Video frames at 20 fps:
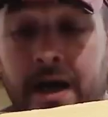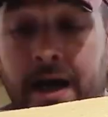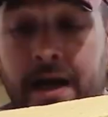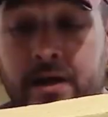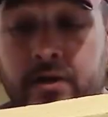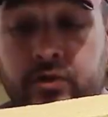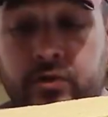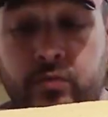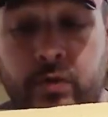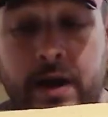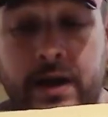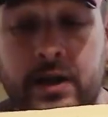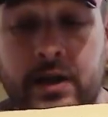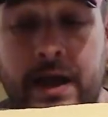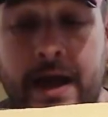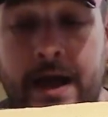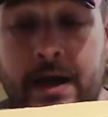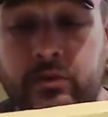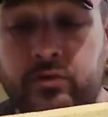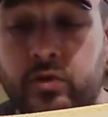I use a regular
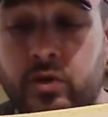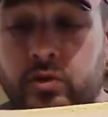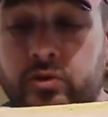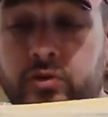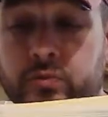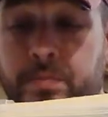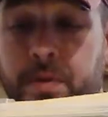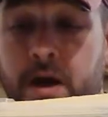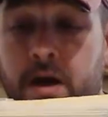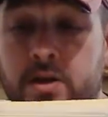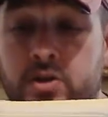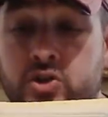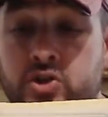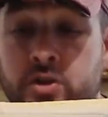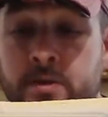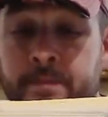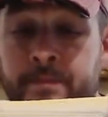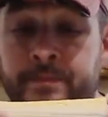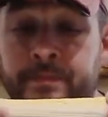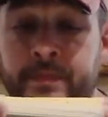household sponge
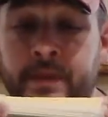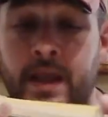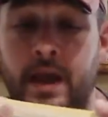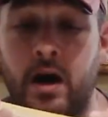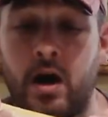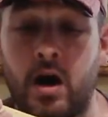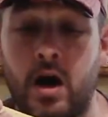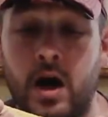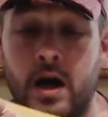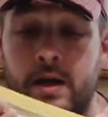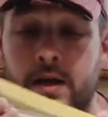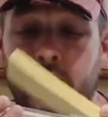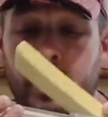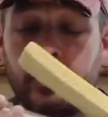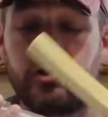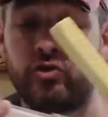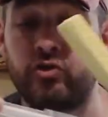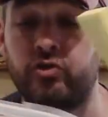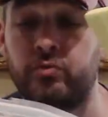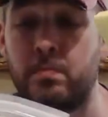on a
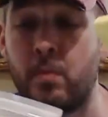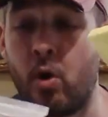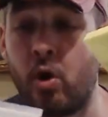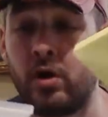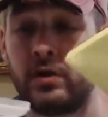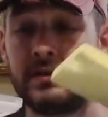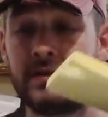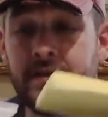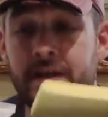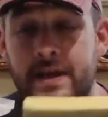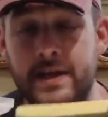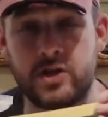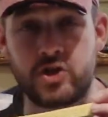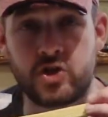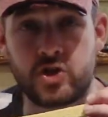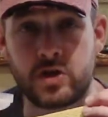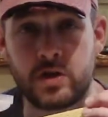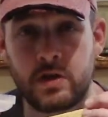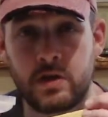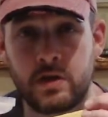small
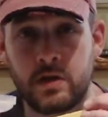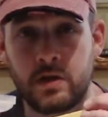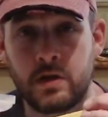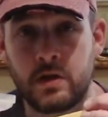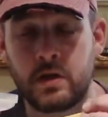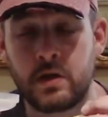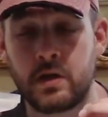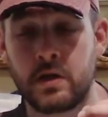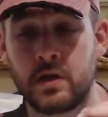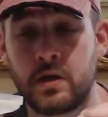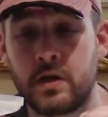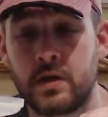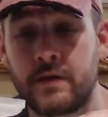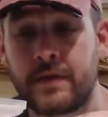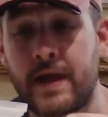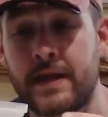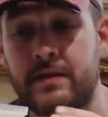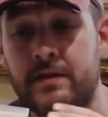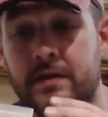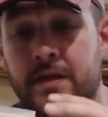dish
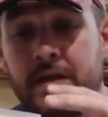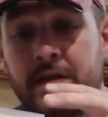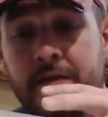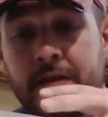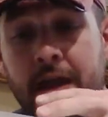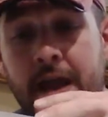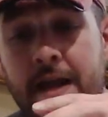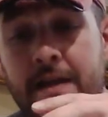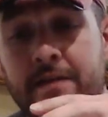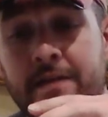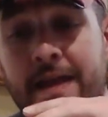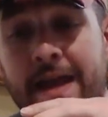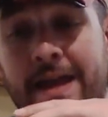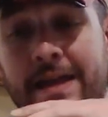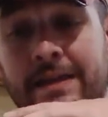that contains a